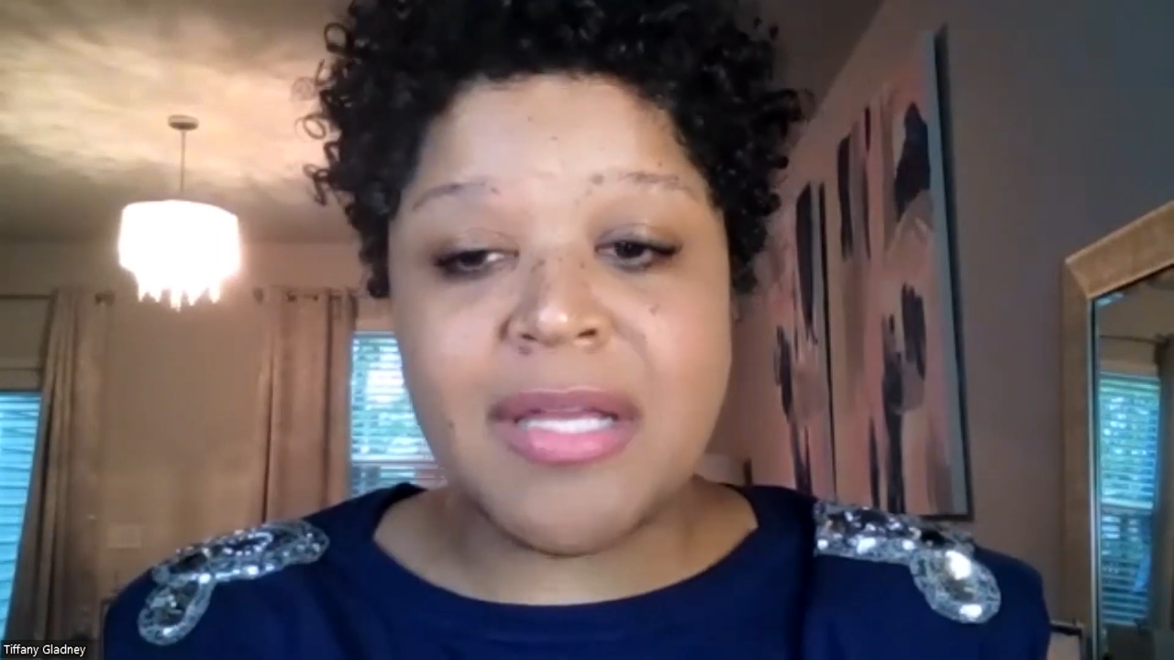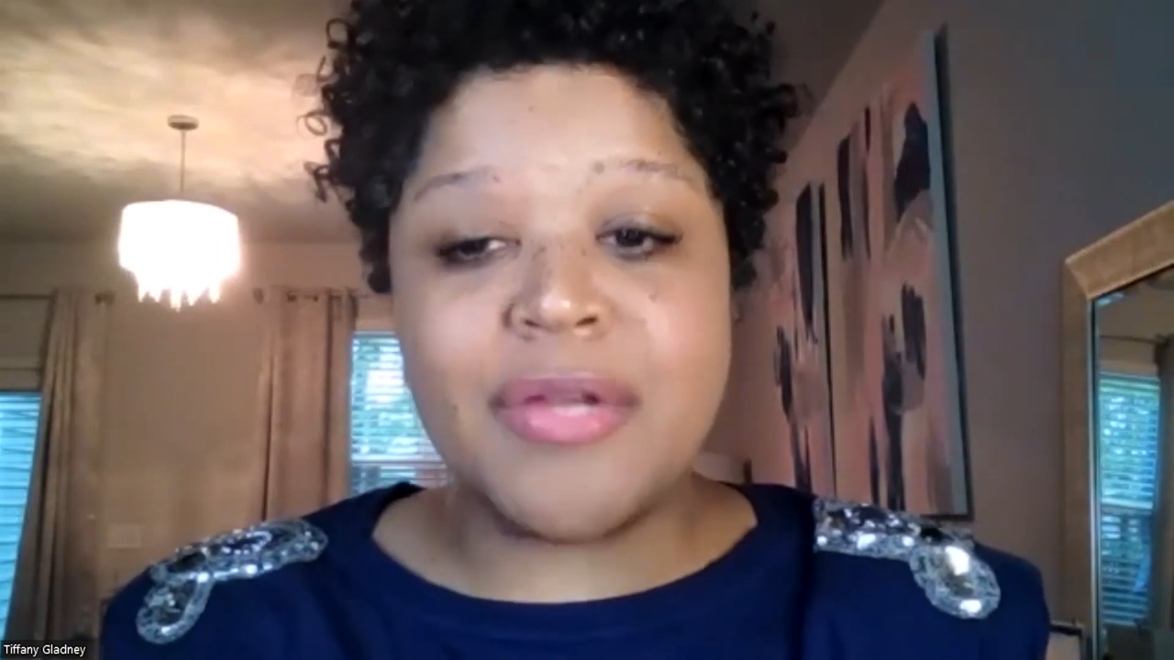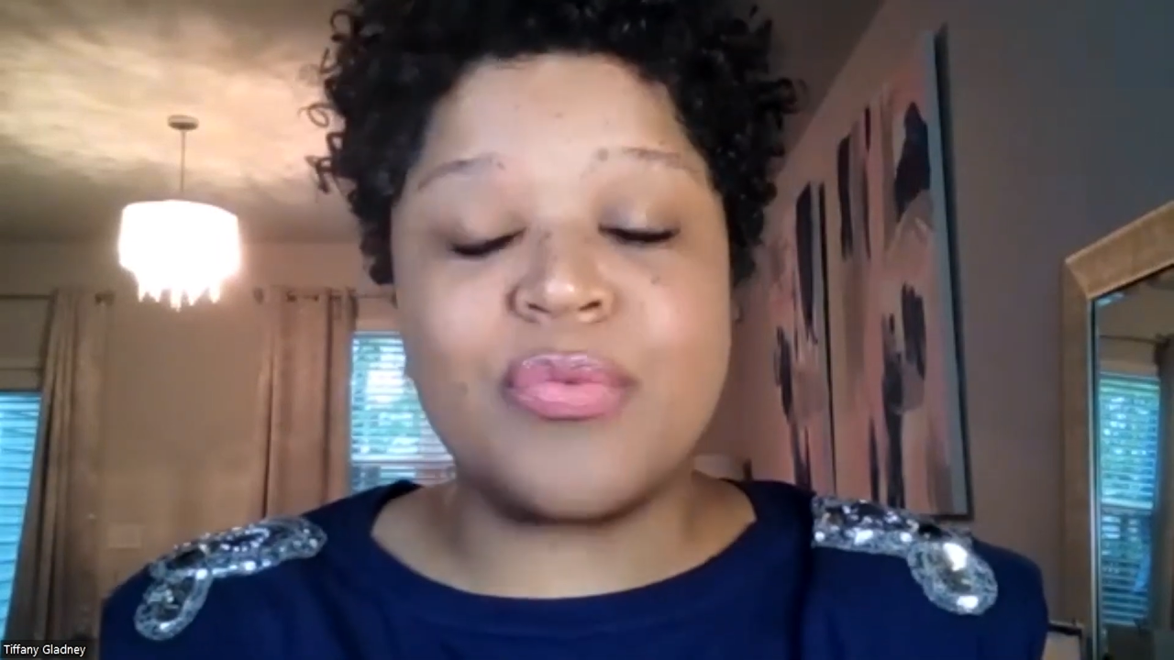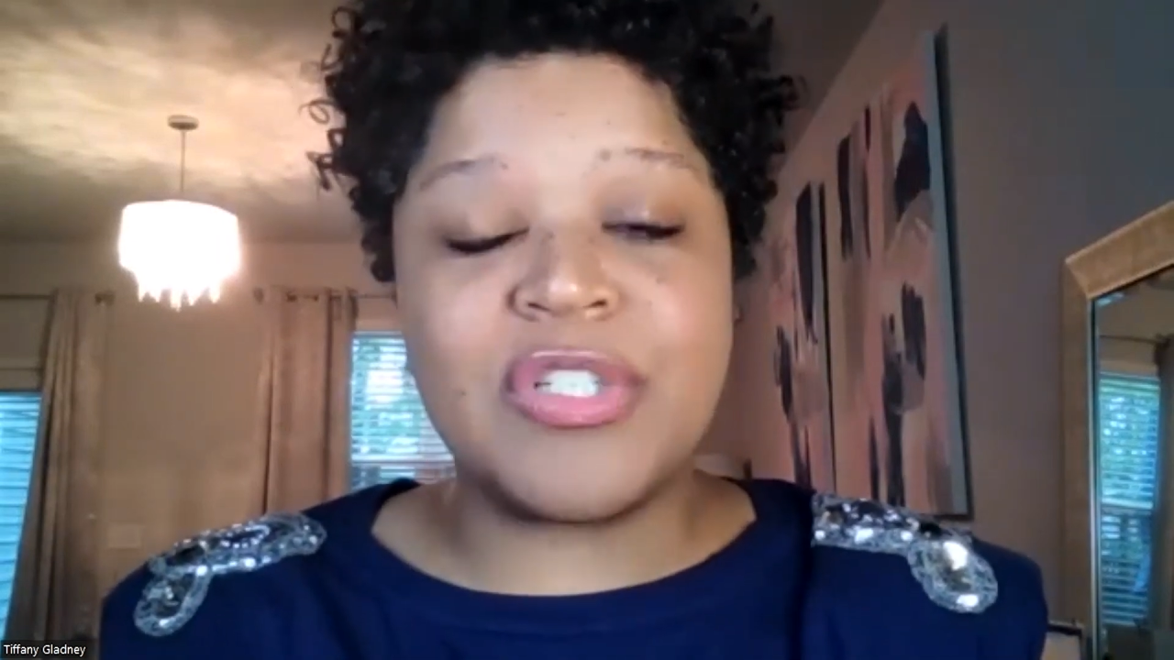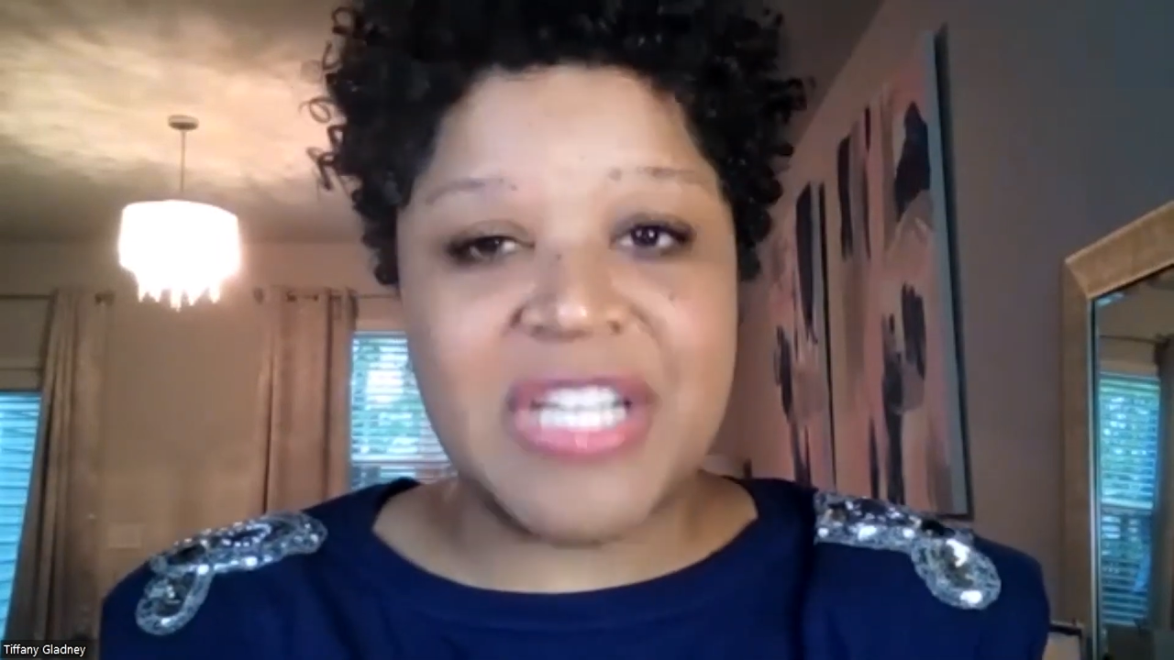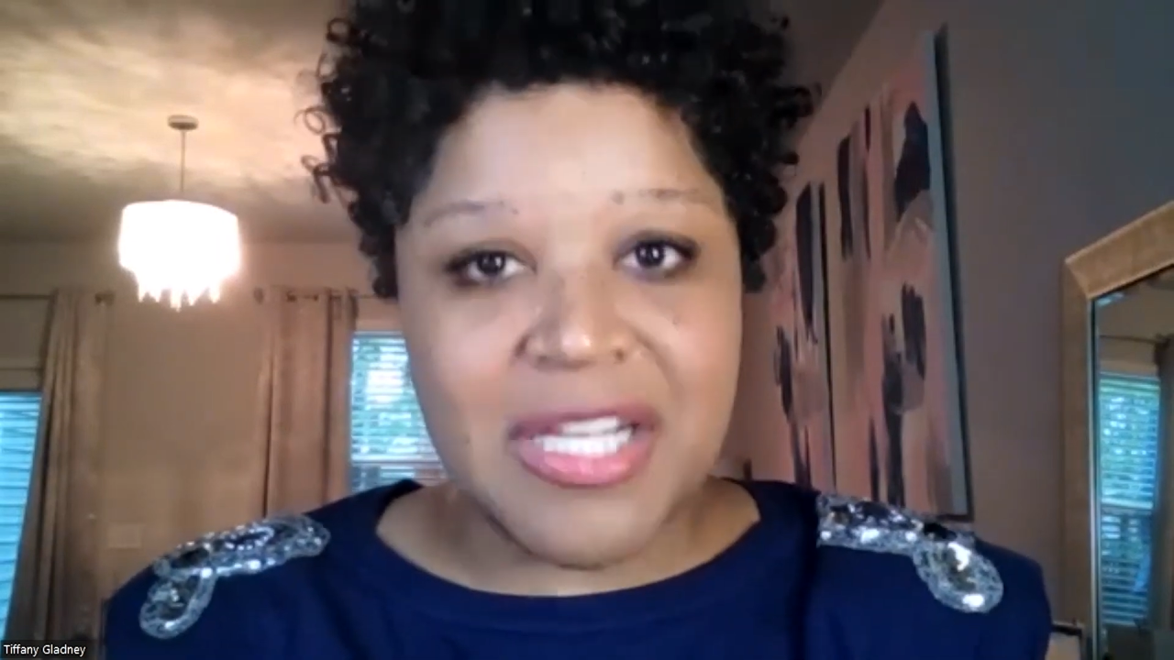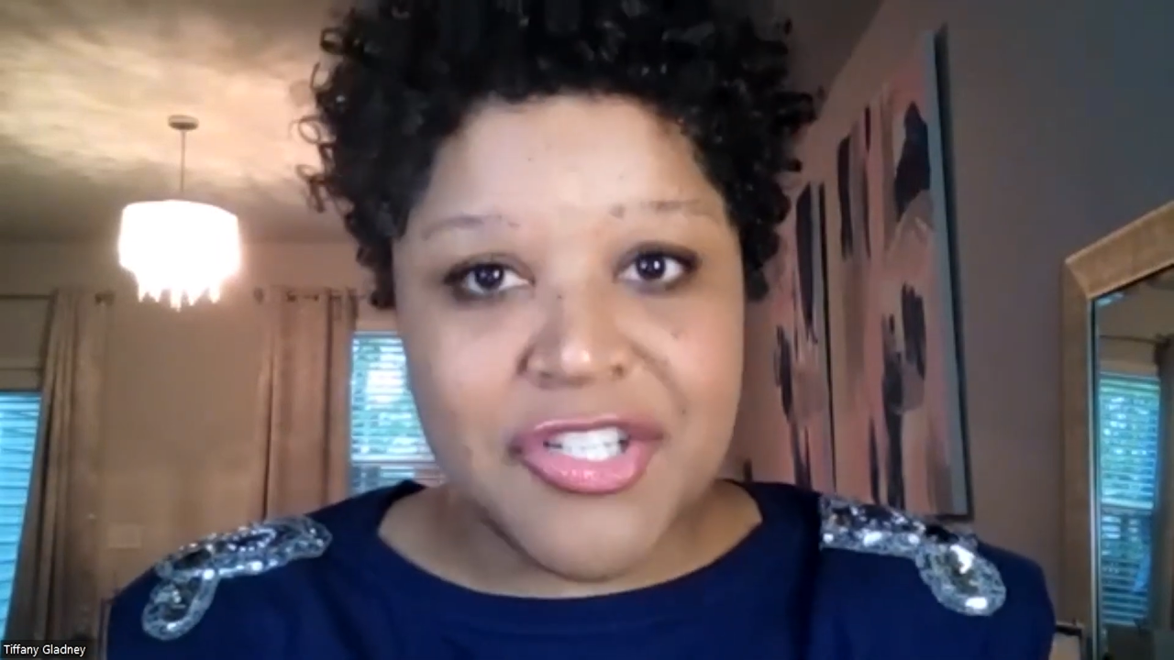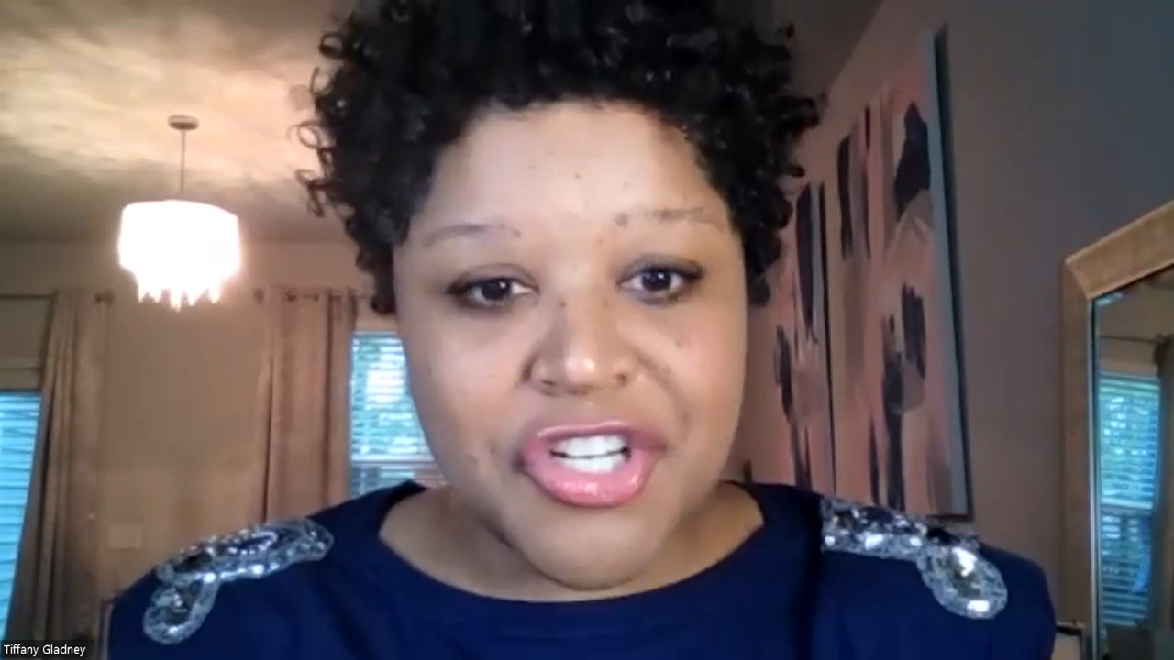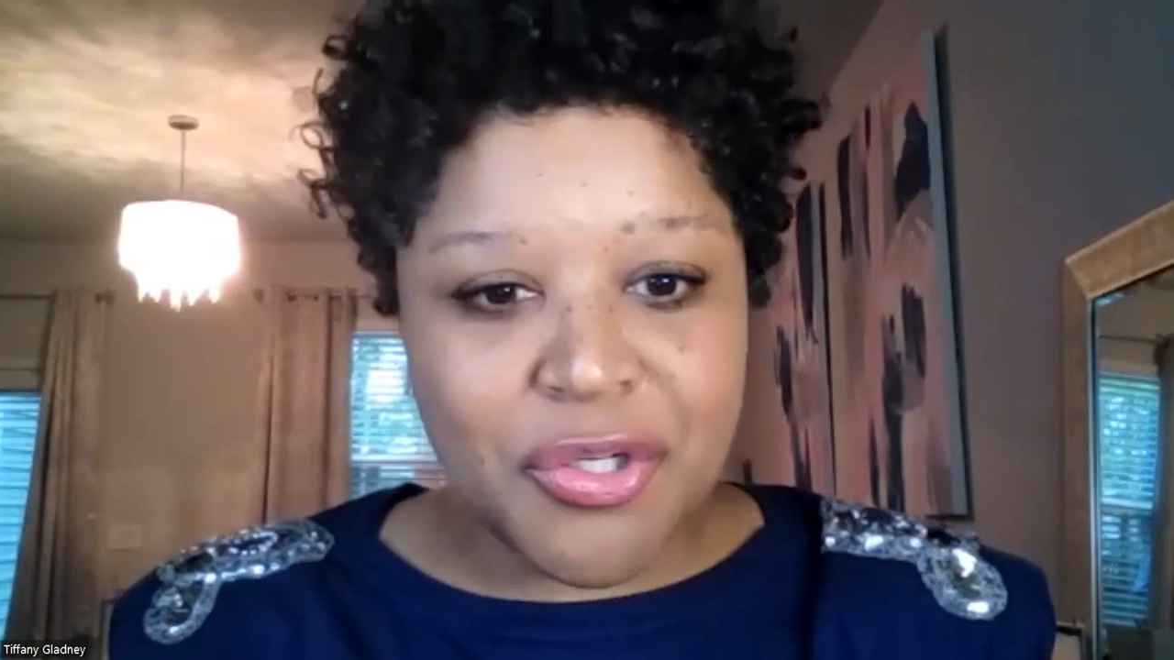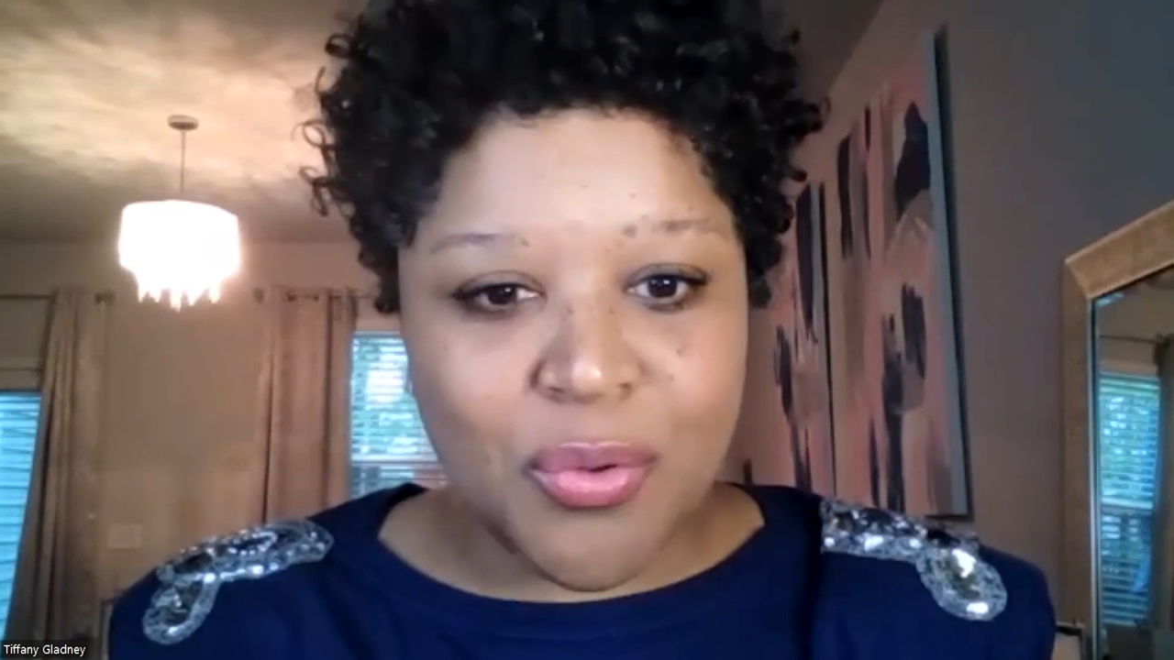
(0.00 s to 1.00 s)
and
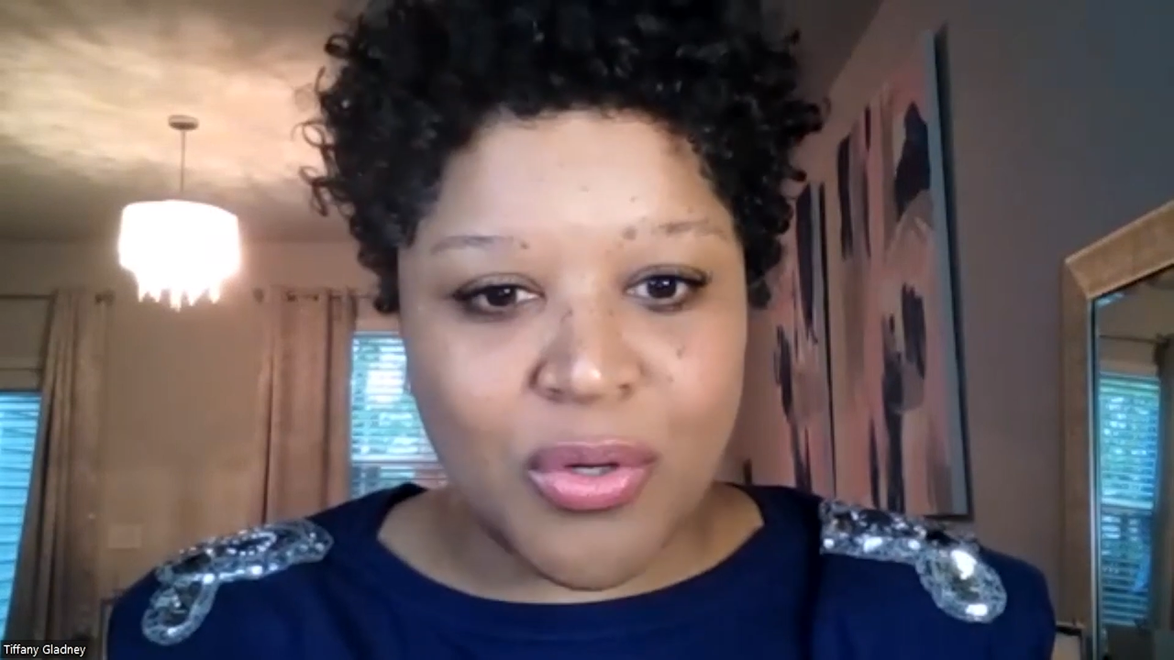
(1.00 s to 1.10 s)
retention